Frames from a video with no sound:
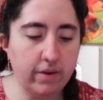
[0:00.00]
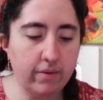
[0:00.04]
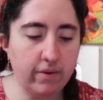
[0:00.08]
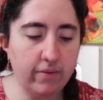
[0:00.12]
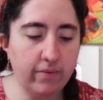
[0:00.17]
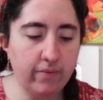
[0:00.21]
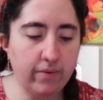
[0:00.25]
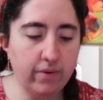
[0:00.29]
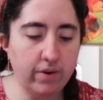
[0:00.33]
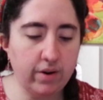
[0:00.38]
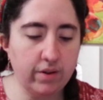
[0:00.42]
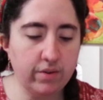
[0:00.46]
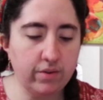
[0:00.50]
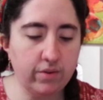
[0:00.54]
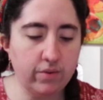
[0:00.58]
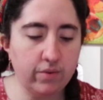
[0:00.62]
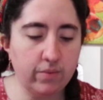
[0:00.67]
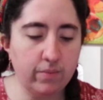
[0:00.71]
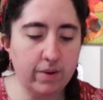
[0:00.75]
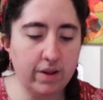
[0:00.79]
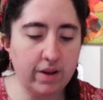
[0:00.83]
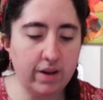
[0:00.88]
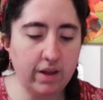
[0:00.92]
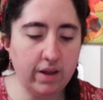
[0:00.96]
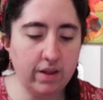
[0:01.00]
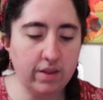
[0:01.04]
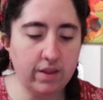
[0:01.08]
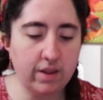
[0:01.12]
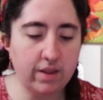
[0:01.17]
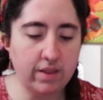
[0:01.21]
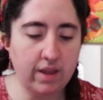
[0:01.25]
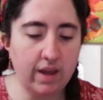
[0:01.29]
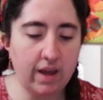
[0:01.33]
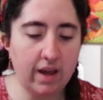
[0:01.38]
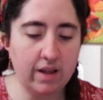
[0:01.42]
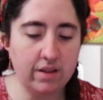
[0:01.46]
They were foolish to believe
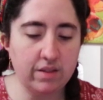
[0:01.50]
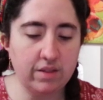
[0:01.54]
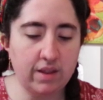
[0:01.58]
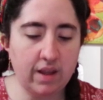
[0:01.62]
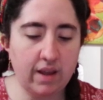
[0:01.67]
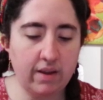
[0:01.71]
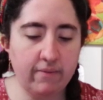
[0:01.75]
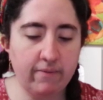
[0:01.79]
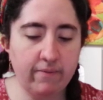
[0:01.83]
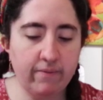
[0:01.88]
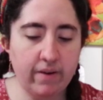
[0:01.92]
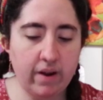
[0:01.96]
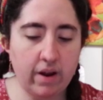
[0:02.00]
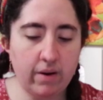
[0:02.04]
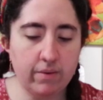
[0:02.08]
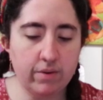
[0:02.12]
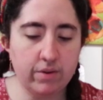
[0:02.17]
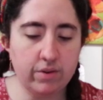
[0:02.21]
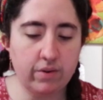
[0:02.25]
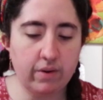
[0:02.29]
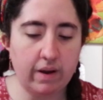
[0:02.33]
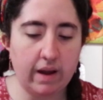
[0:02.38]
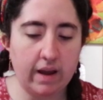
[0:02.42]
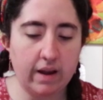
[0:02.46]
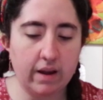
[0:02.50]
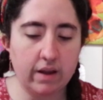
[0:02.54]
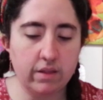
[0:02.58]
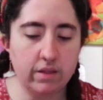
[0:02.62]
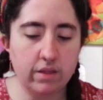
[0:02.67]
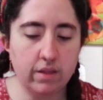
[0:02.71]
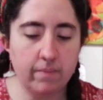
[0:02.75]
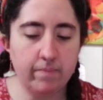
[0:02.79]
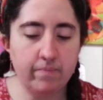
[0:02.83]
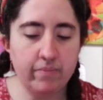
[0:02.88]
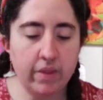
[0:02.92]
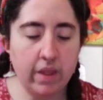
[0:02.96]
that they had tamed feral
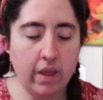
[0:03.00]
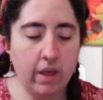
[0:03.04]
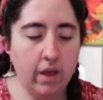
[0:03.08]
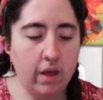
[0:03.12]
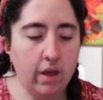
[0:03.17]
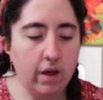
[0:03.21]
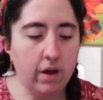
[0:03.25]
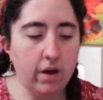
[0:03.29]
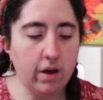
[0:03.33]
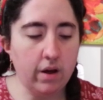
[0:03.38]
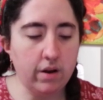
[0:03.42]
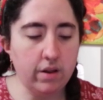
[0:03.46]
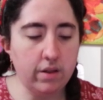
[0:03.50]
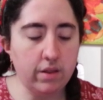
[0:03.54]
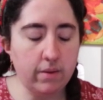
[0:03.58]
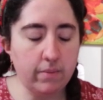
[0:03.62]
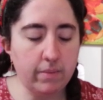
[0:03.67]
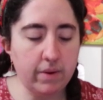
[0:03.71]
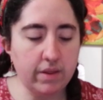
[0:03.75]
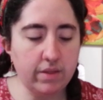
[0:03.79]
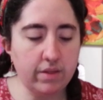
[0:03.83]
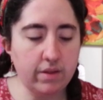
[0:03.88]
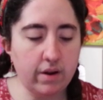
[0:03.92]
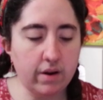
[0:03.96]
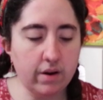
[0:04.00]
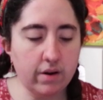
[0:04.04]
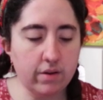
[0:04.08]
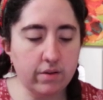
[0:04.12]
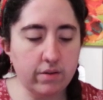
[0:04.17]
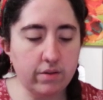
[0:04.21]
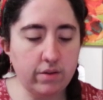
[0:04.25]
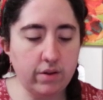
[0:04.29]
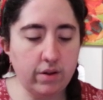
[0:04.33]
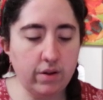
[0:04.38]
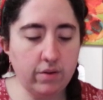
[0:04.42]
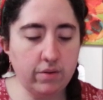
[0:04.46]
dragons. Only the
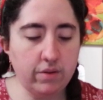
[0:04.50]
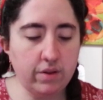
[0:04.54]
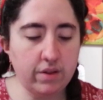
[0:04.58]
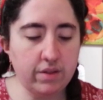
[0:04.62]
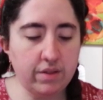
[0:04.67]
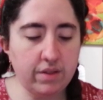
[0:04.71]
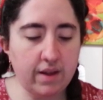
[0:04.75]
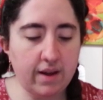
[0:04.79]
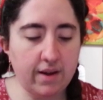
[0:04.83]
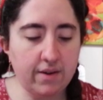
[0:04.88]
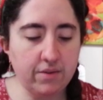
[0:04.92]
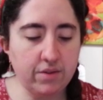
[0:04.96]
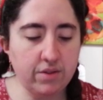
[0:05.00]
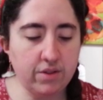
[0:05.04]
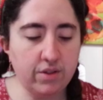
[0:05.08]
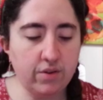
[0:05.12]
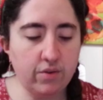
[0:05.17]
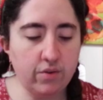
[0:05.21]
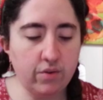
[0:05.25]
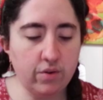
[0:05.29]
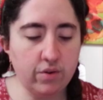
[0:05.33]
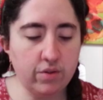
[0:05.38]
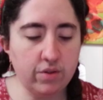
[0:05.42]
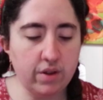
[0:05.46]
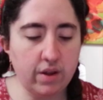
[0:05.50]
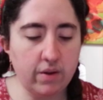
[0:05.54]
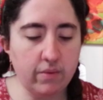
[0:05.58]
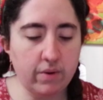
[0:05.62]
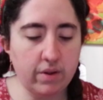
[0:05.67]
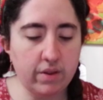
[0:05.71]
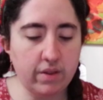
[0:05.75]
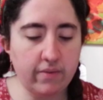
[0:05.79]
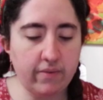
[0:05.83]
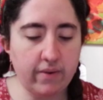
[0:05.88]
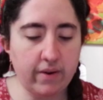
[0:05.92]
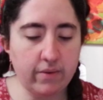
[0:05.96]
berserkers knew the south truth. It
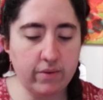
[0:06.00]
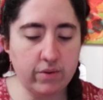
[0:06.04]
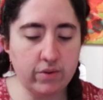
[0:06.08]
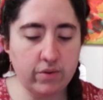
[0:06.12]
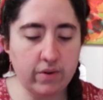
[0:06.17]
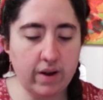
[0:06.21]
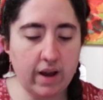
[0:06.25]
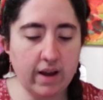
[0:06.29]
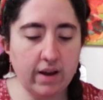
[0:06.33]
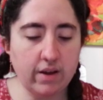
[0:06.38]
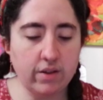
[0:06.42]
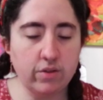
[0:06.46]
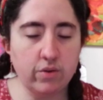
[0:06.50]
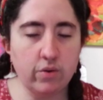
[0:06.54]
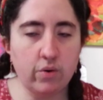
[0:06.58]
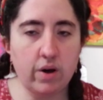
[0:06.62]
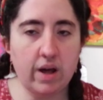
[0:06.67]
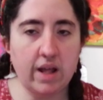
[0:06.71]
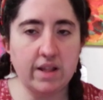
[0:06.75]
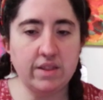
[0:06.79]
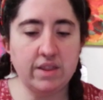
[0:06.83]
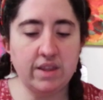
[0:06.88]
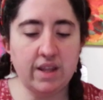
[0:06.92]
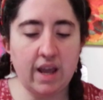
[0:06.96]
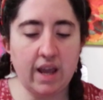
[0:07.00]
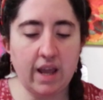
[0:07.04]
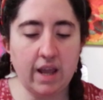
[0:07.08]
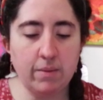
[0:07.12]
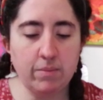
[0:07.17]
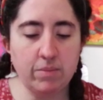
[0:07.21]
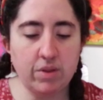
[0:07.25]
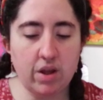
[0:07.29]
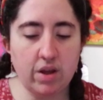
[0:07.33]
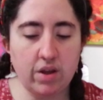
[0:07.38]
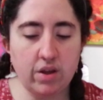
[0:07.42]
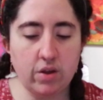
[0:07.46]
was the feral dragons who had
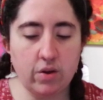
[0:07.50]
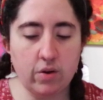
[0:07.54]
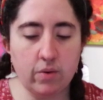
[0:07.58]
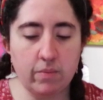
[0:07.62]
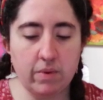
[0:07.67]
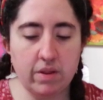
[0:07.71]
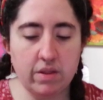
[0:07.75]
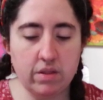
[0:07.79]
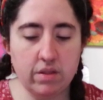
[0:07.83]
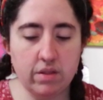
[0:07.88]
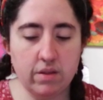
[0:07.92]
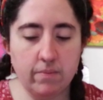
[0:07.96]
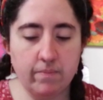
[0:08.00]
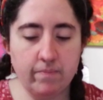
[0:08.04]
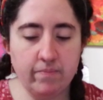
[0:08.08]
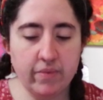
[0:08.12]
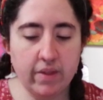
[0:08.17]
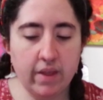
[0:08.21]
tamed the humans.